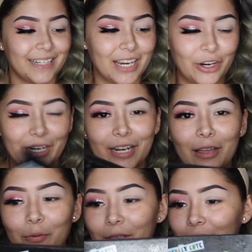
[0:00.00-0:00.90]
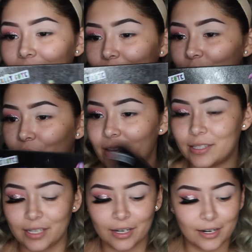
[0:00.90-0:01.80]
I decorated it with the Too
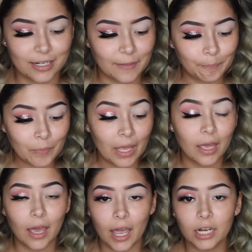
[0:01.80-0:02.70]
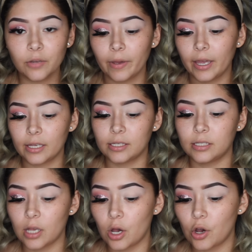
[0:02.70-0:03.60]
Faced stickers. Anyway,
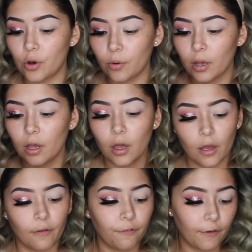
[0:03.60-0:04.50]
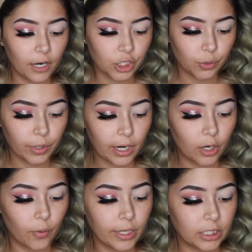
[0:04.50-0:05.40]
so first we
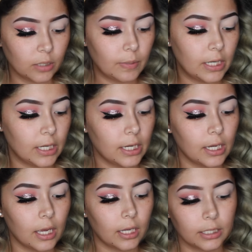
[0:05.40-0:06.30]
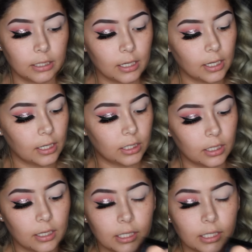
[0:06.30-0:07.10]
are going to be digging into